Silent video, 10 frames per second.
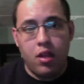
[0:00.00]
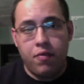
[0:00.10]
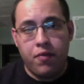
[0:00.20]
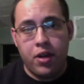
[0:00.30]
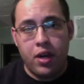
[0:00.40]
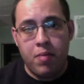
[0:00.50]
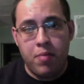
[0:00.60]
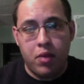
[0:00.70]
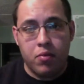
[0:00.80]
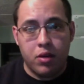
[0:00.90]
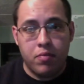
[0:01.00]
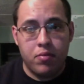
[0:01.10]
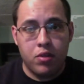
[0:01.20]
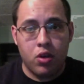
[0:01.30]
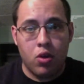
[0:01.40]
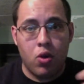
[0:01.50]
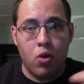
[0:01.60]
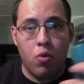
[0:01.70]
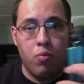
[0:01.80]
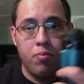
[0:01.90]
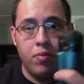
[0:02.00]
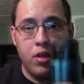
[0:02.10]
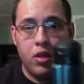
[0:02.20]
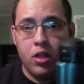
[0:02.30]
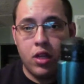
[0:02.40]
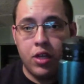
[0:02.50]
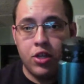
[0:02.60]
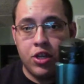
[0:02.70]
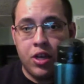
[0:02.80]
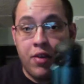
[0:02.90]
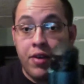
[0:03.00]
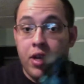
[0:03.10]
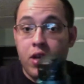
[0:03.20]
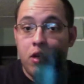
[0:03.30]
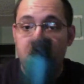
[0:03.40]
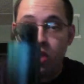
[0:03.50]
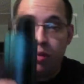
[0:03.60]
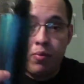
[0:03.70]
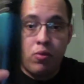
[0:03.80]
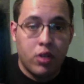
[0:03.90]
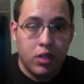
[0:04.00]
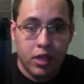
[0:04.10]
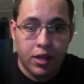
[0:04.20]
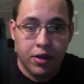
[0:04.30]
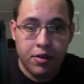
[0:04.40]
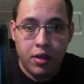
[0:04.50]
figured I'd make one. So you got your generic shampoo container.